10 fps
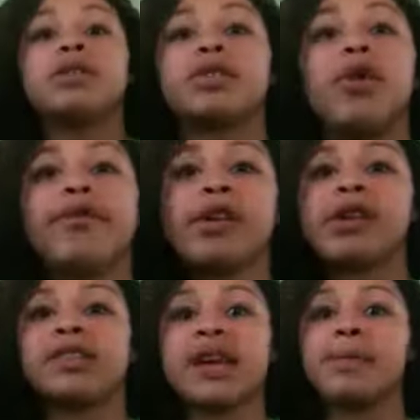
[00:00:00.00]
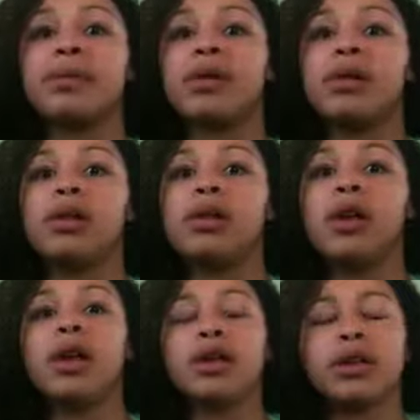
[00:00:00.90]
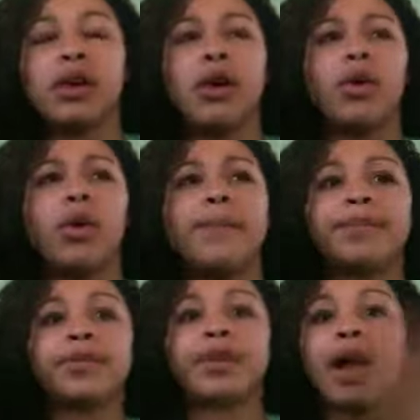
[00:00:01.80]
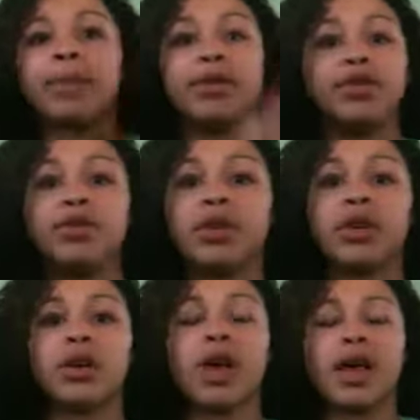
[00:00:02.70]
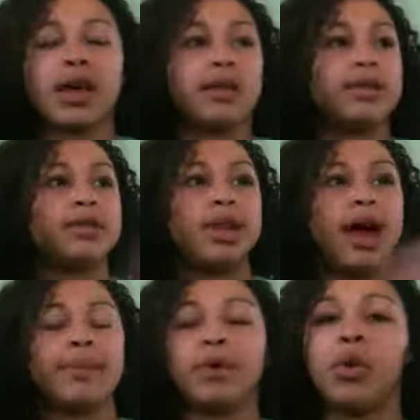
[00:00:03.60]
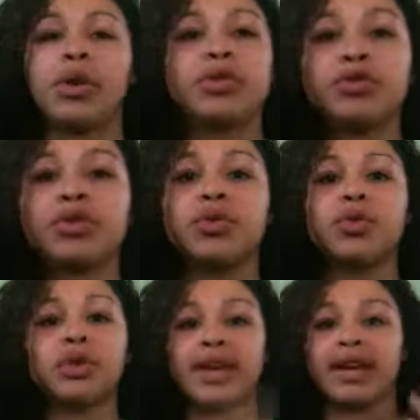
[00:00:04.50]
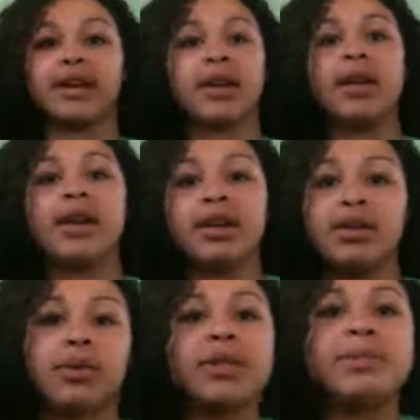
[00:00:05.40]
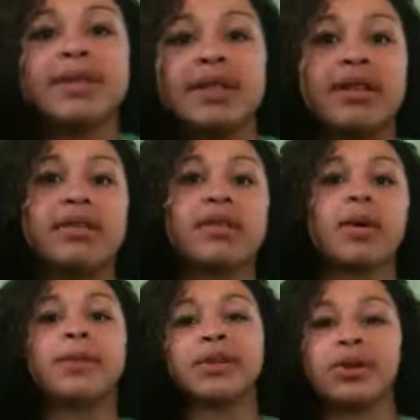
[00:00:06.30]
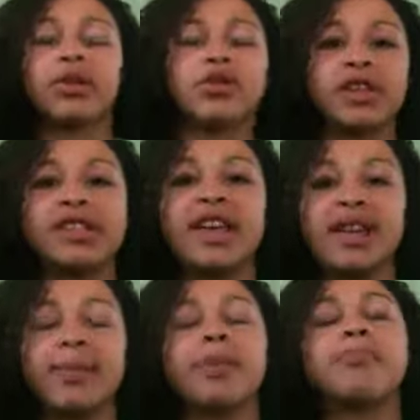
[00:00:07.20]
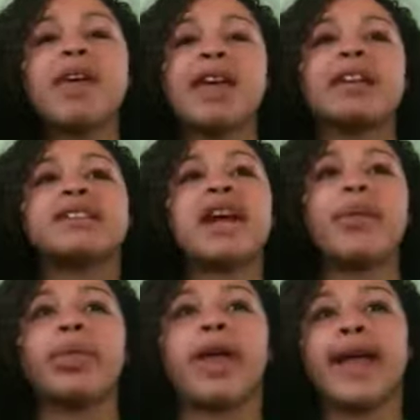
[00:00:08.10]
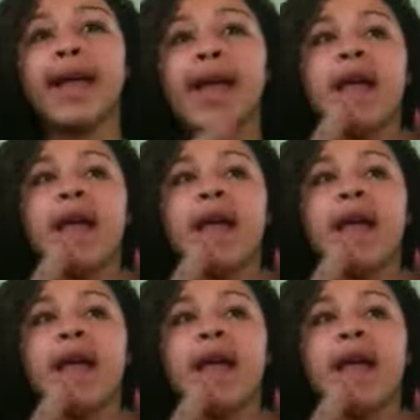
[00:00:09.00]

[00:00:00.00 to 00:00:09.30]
So, for example, you know, I'm a junior and I'm going through school like no one's business, you know, but don't literally say that. But make it sound like